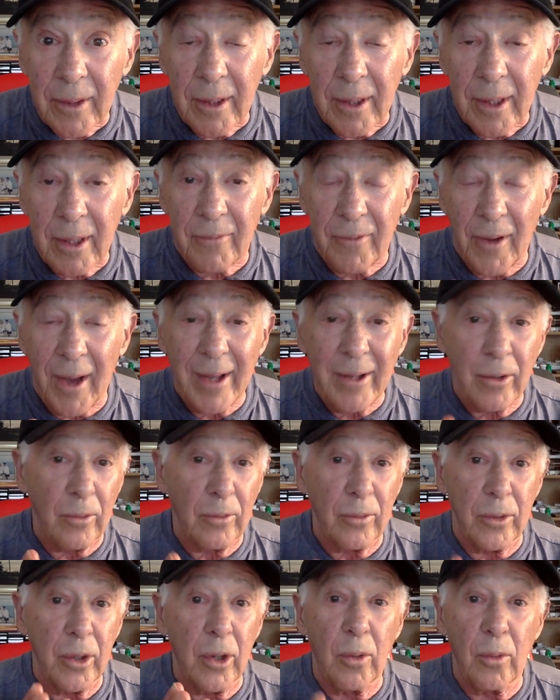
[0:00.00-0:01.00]
If I
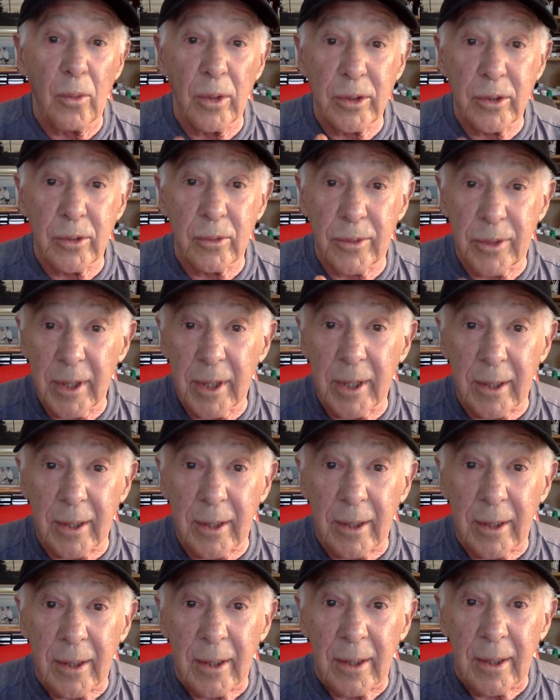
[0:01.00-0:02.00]
don't know what you
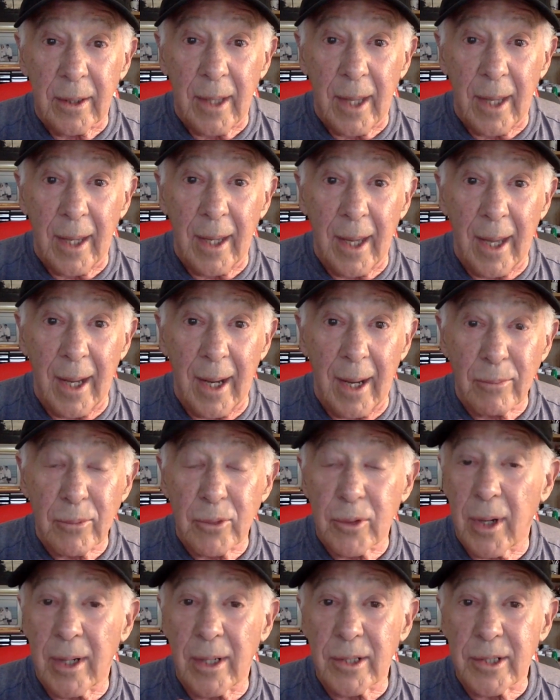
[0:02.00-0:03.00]
think, and I'm
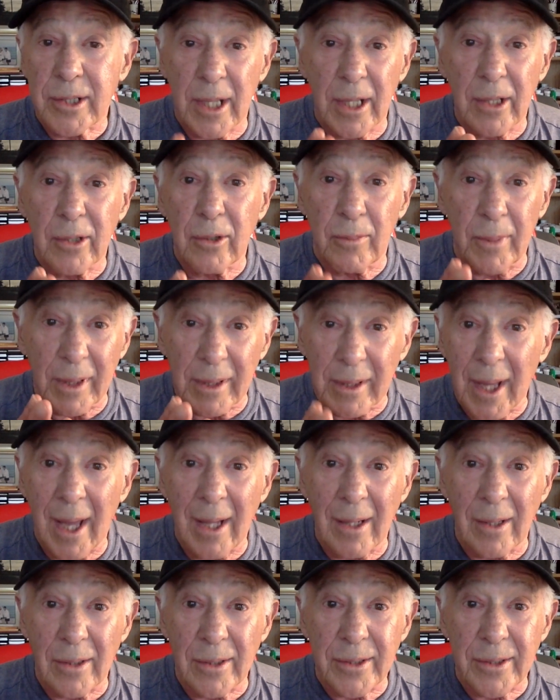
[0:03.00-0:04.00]
trying to sell you
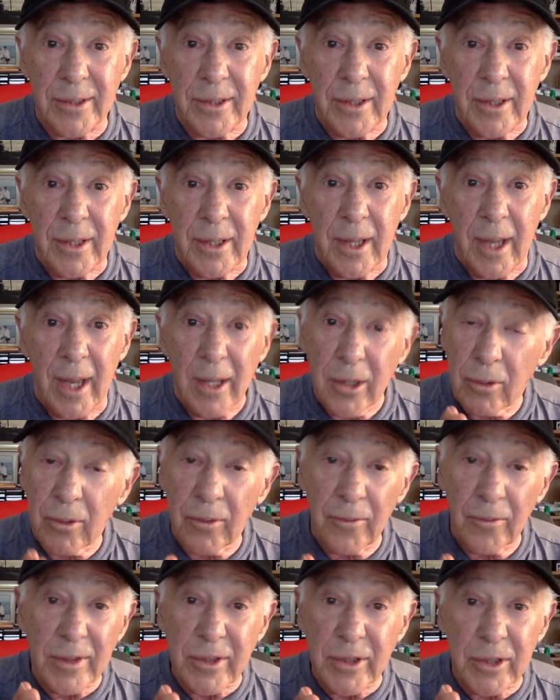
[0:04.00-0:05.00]
McDonald's, and you're a
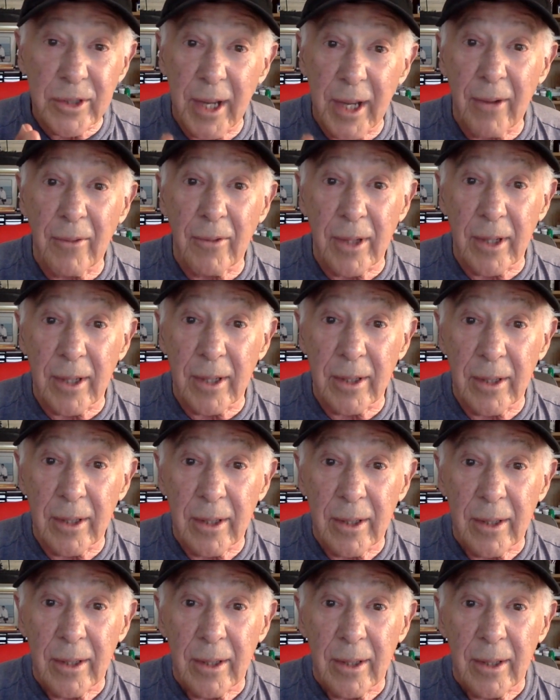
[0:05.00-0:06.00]
vegetarian,
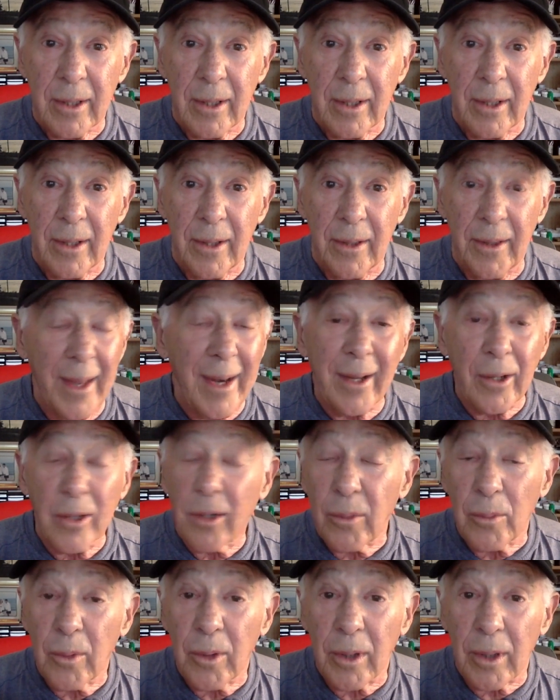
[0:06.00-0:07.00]
that ain't going
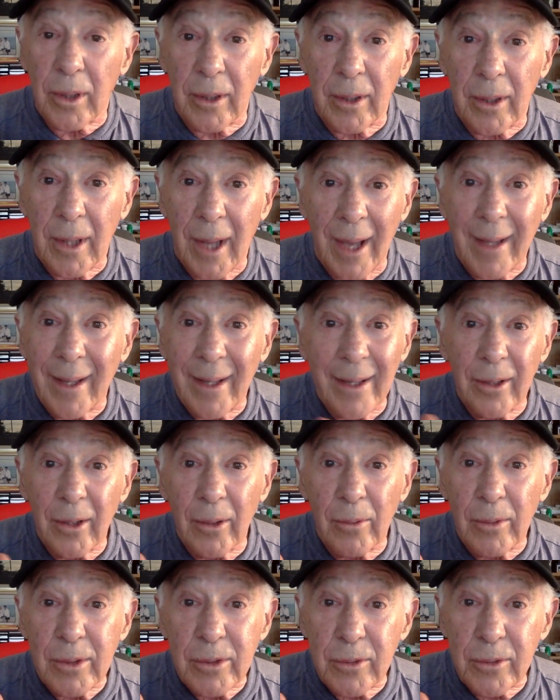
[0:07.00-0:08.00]
to work. I got to know
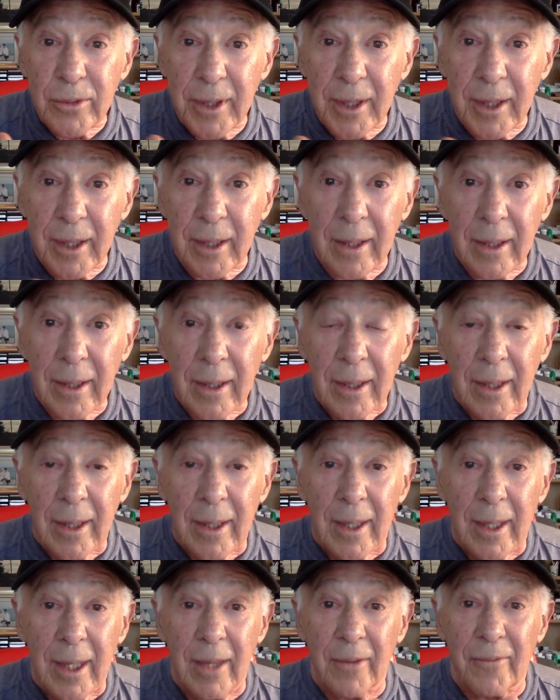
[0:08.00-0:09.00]
what you think.
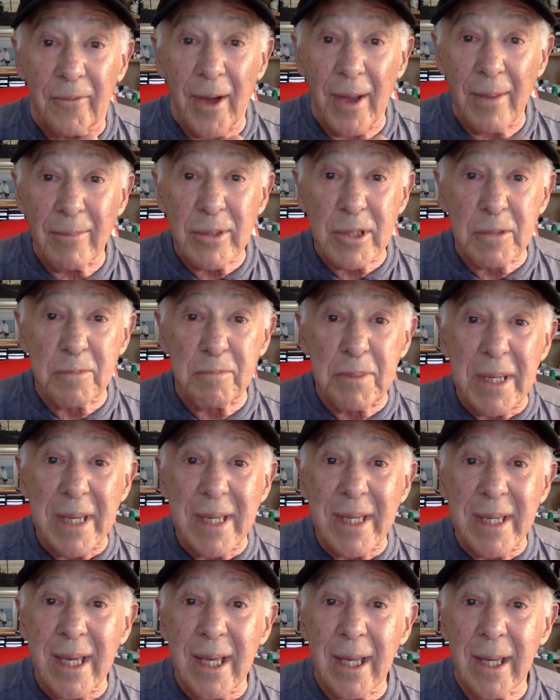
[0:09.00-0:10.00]
If I'm
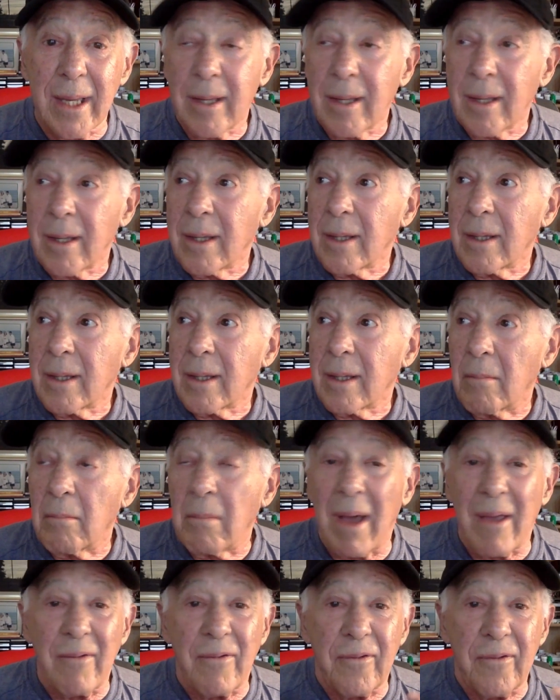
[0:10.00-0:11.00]
speaking
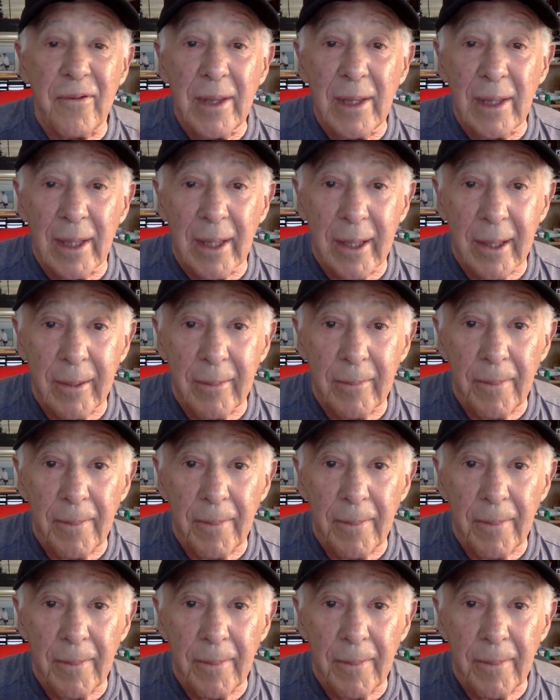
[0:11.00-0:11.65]
my feeling,